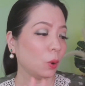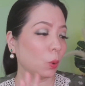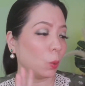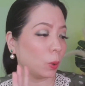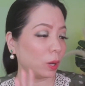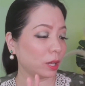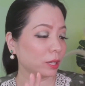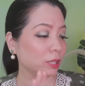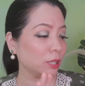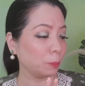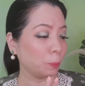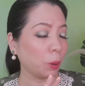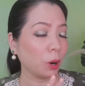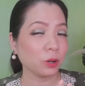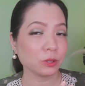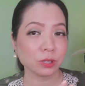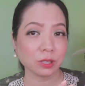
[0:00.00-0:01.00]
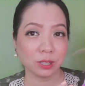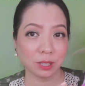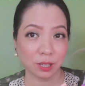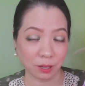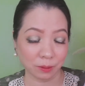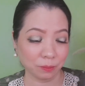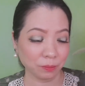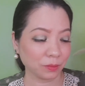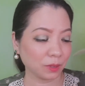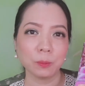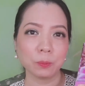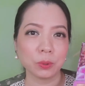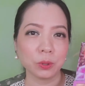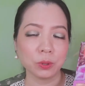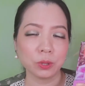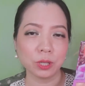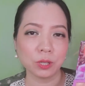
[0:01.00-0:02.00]
when I depot them, it
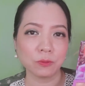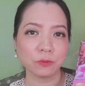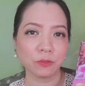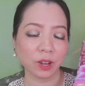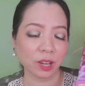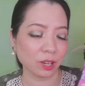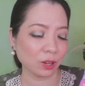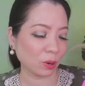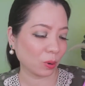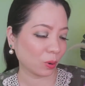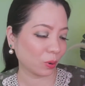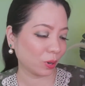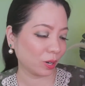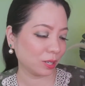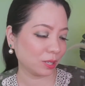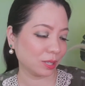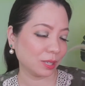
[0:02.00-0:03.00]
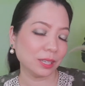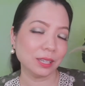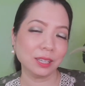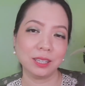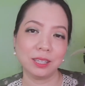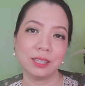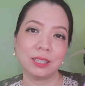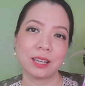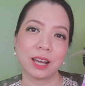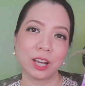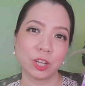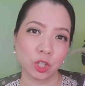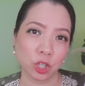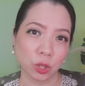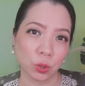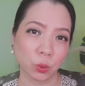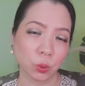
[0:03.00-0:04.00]
produces fine cracks in the
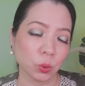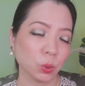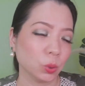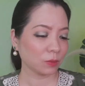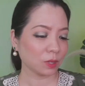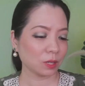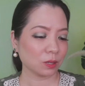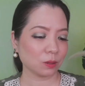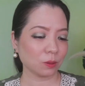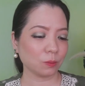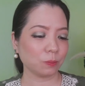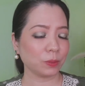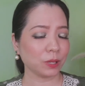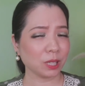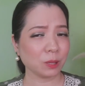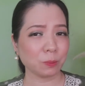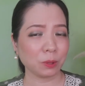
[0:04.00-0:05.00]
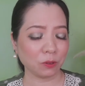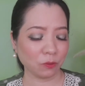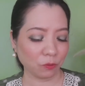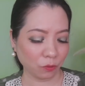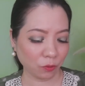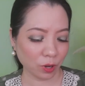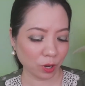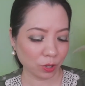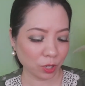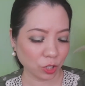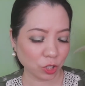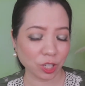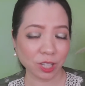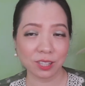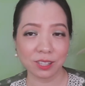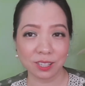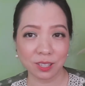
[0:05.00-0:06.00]
eyeshadow. So please be very
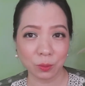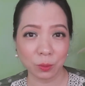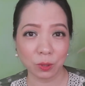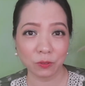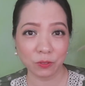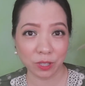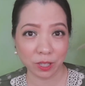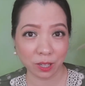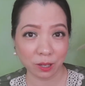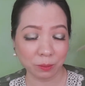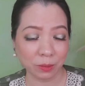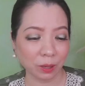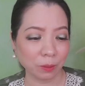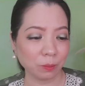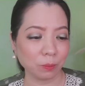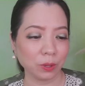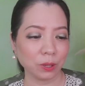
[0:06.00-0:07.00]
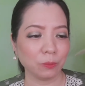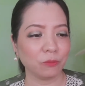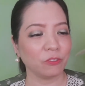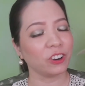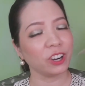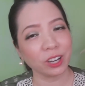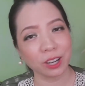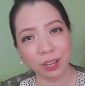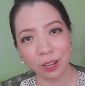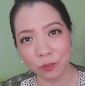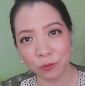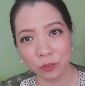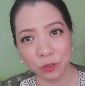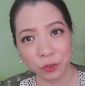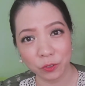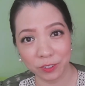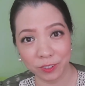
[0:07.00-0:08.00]
gentle with them and be very
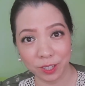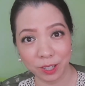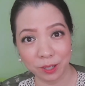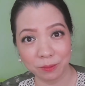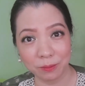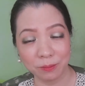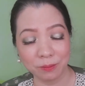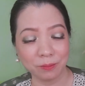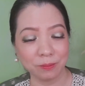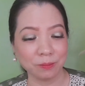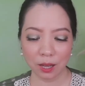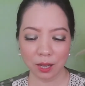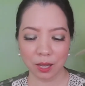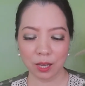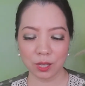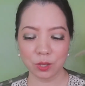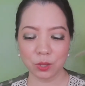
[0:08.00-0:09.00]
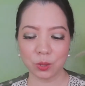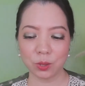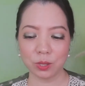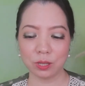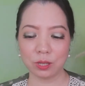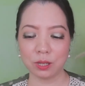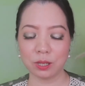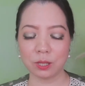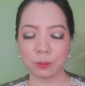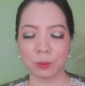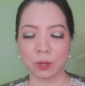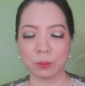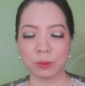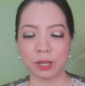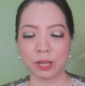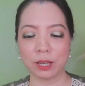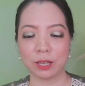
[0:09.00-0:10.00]
careful with them. As you dears
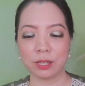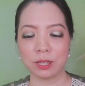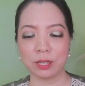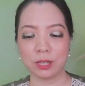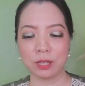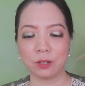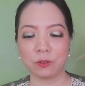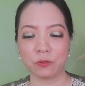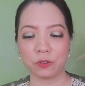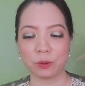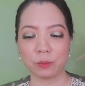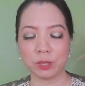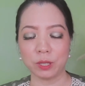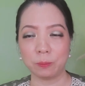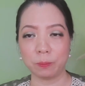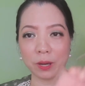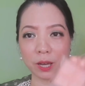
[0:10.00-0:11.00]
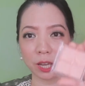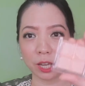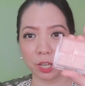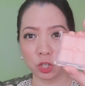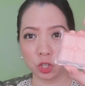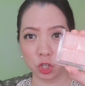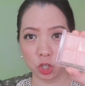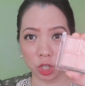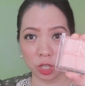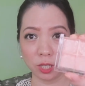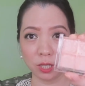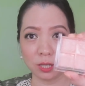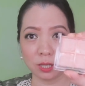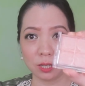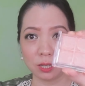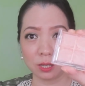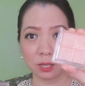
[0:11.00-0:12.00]
probably can see from the packaging,
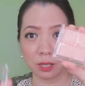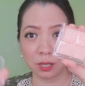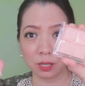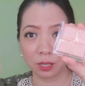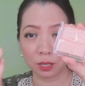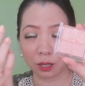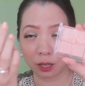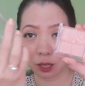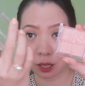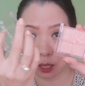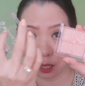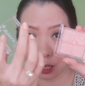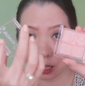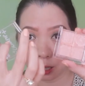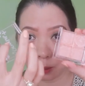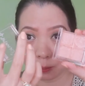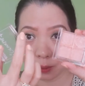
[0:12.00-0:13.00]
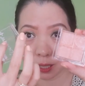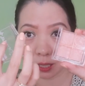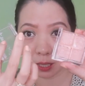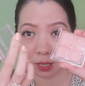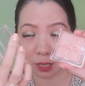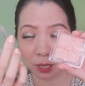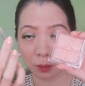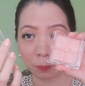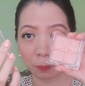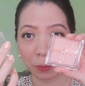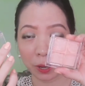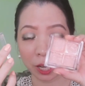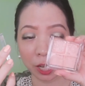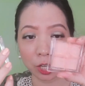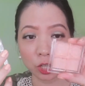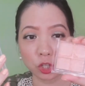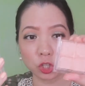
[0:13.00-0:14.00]
this is a clear plastic
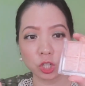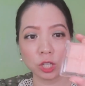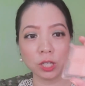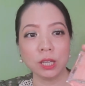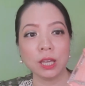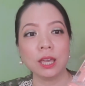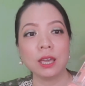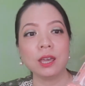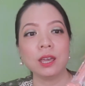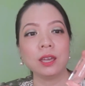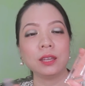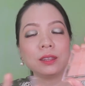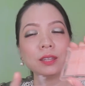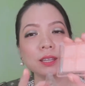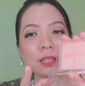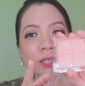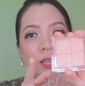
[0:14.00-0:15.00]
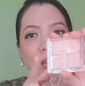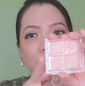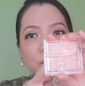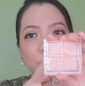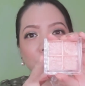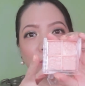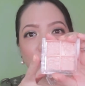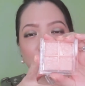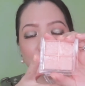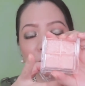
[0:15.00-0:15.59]
packaging. These are not the